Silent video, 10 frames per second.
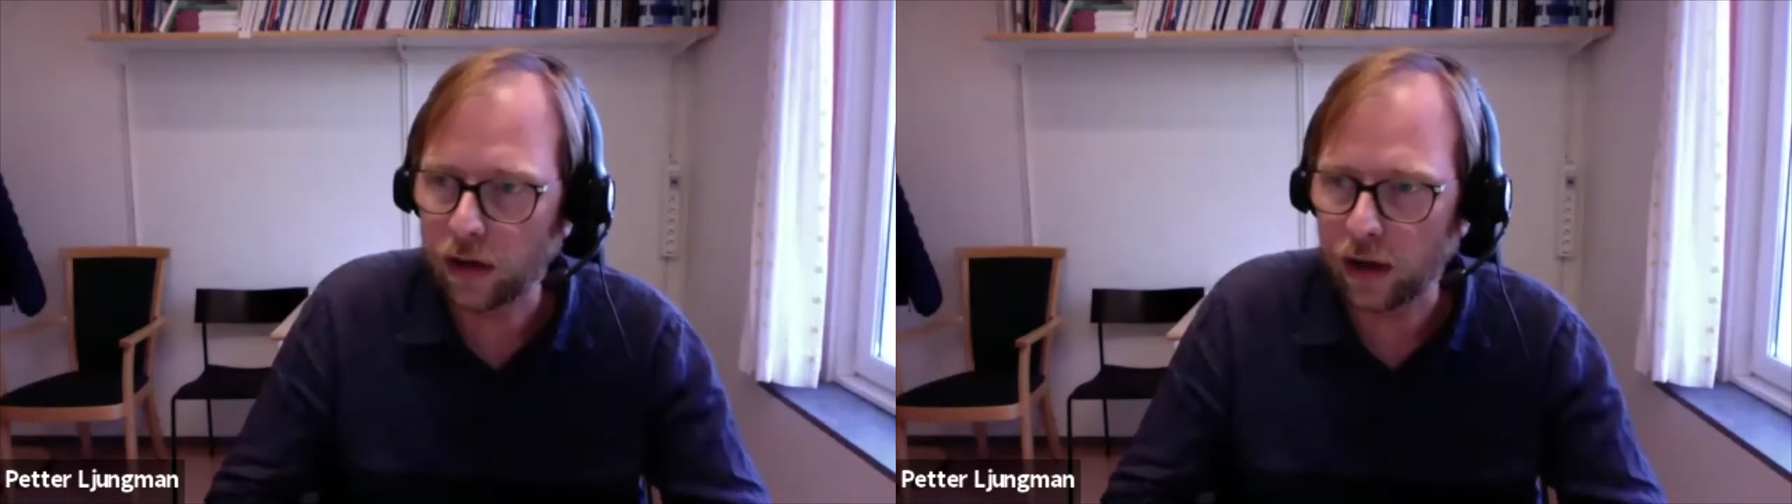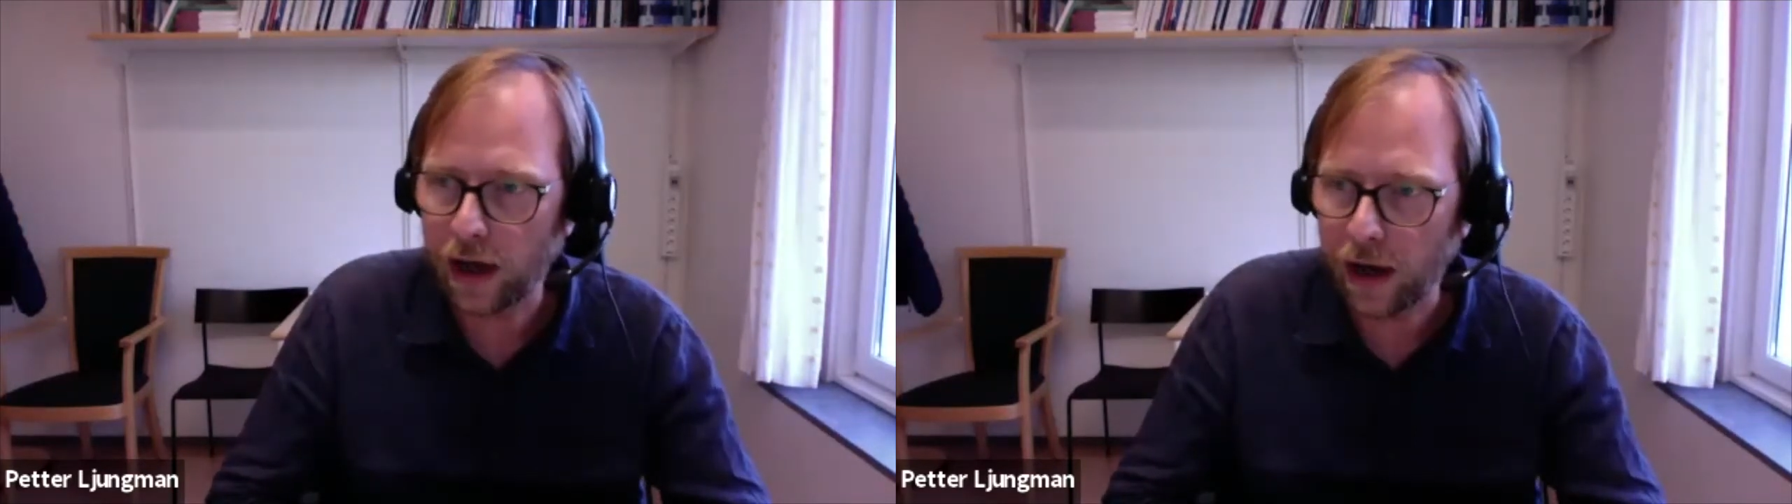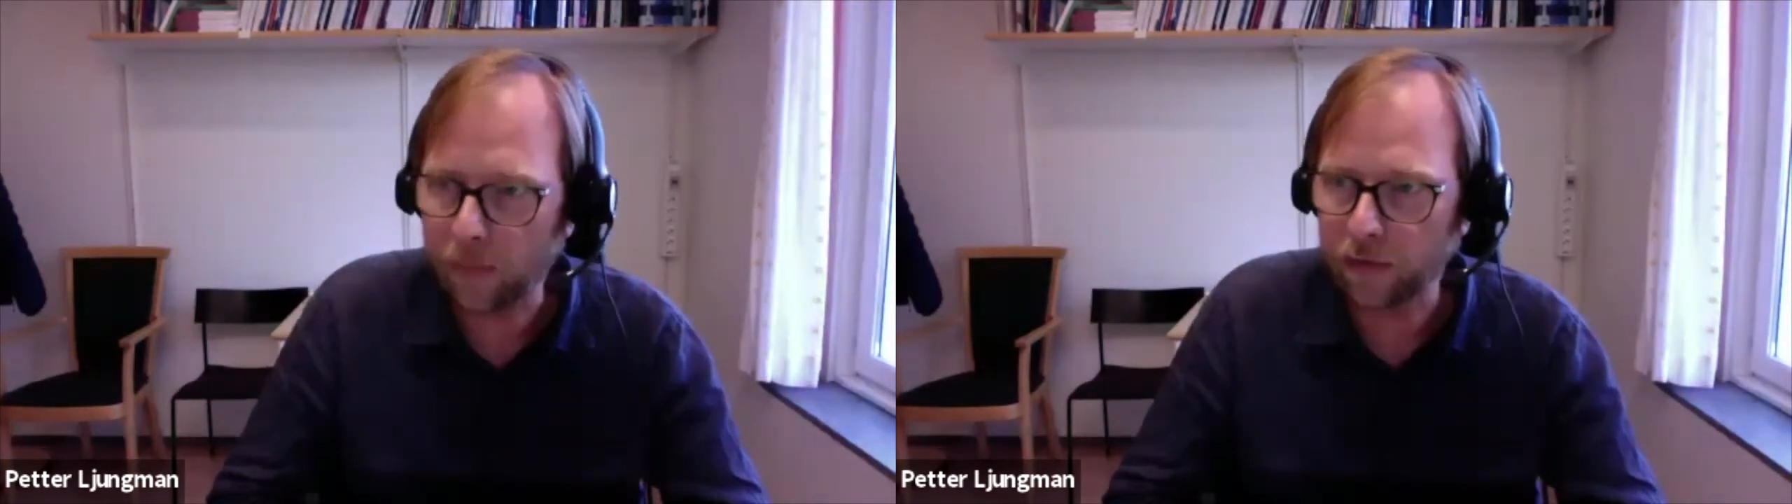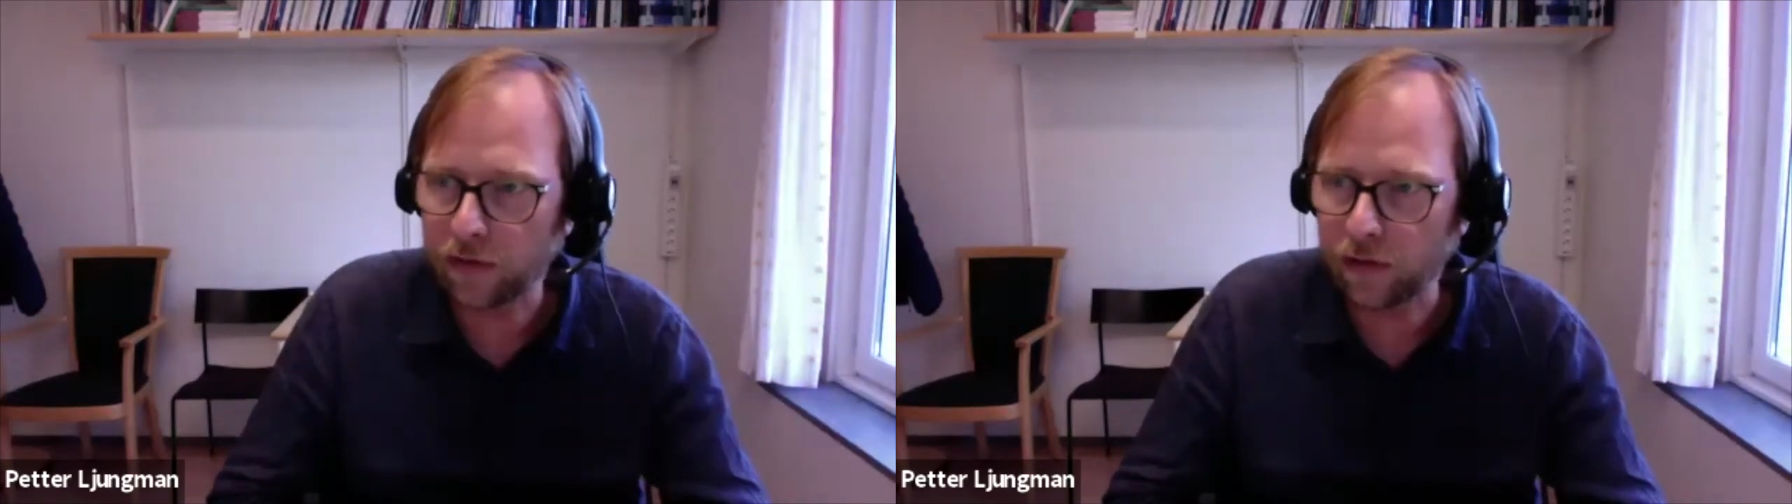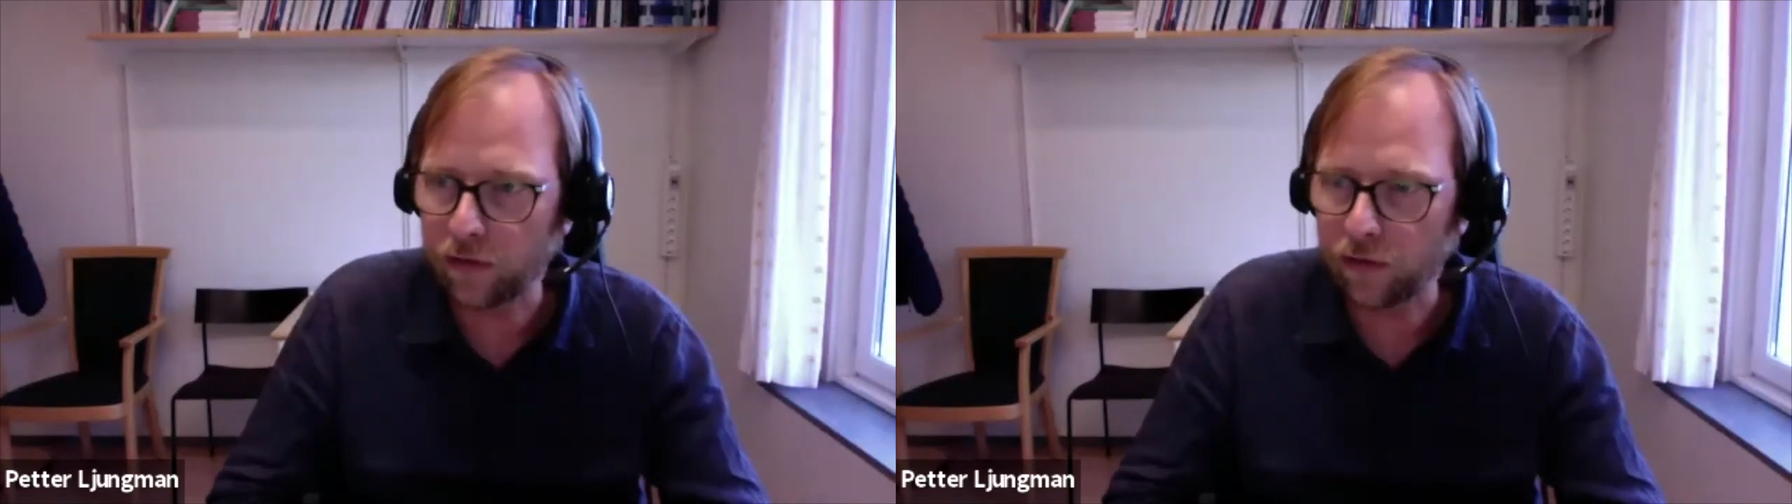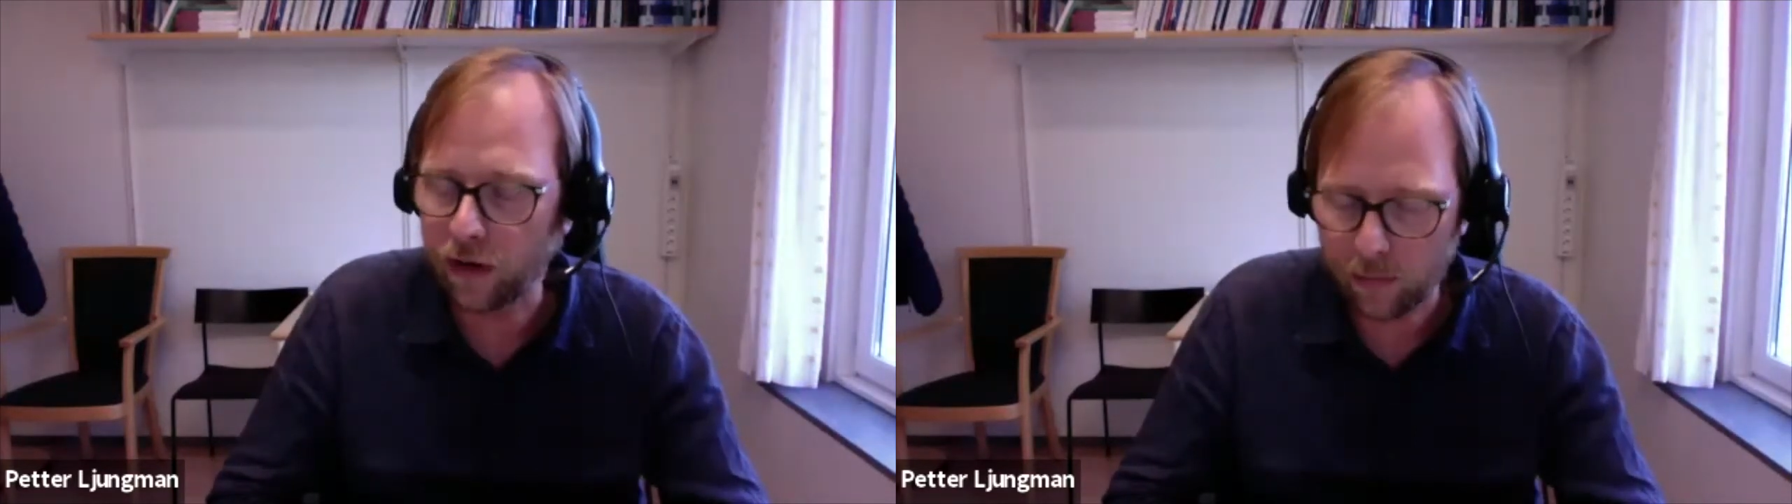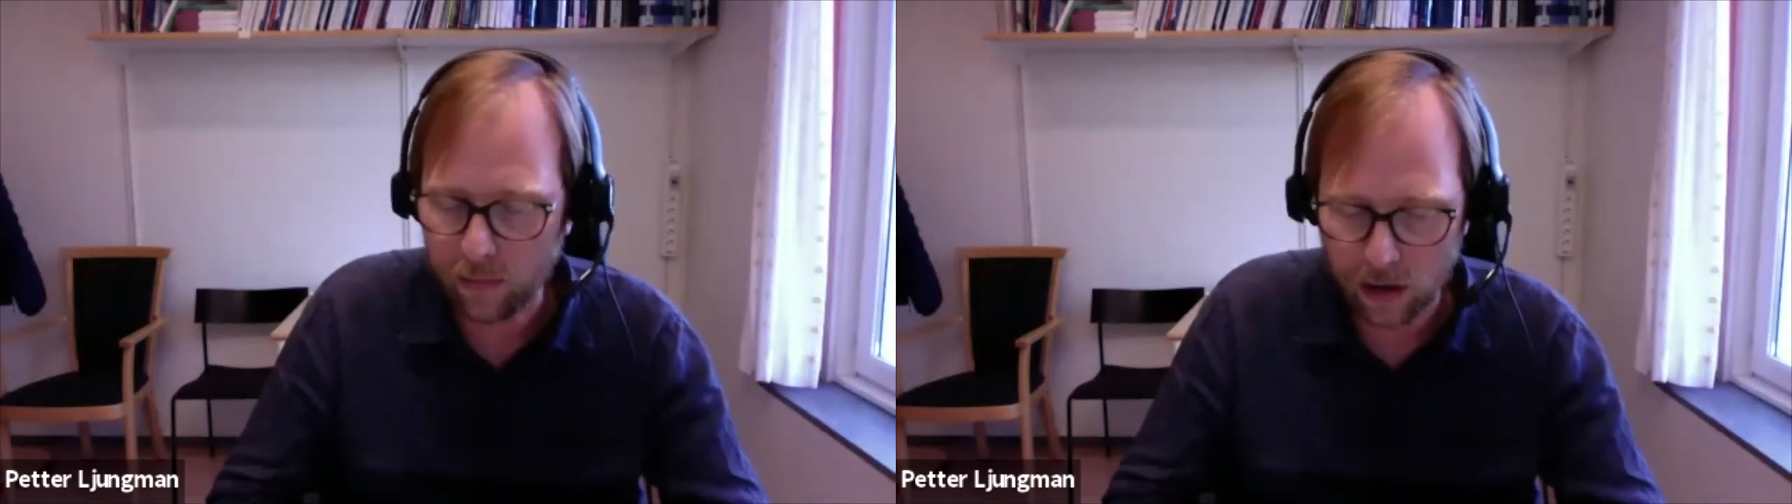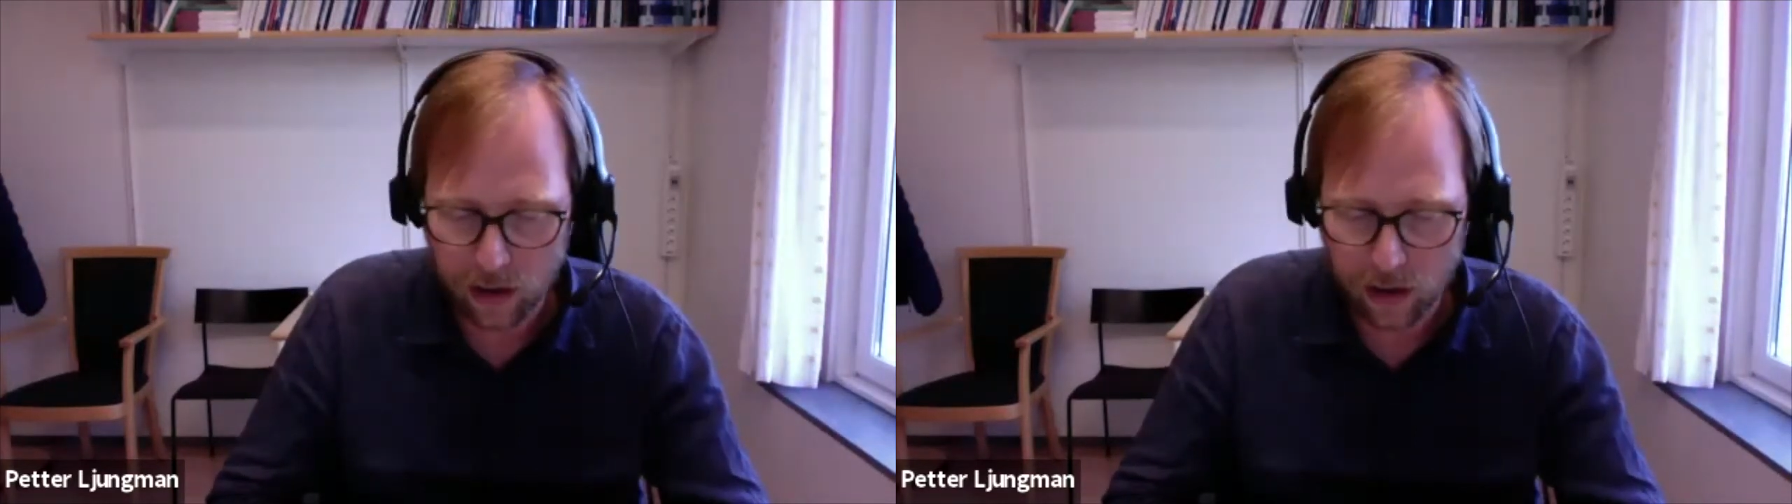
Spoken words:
collapse from